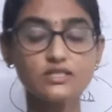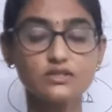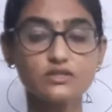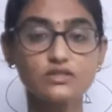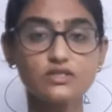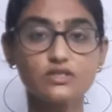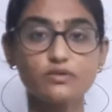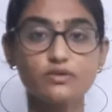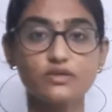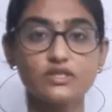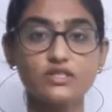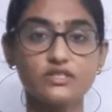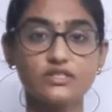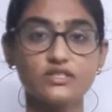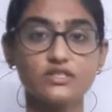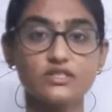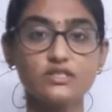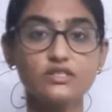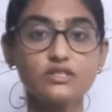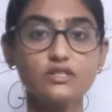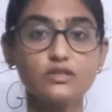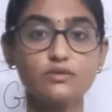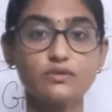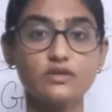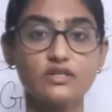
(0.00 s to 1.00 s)

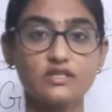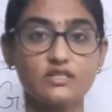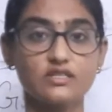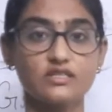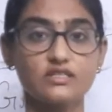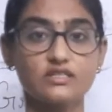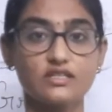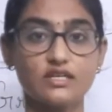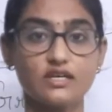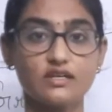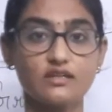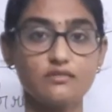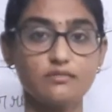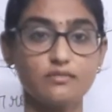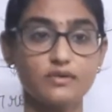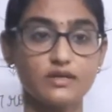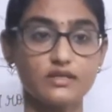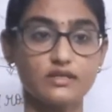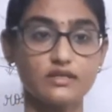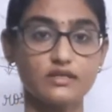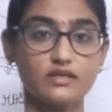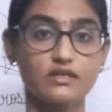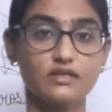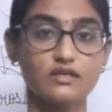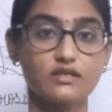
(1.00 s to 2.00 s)
situation to understand
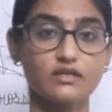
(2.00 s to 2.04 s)
better.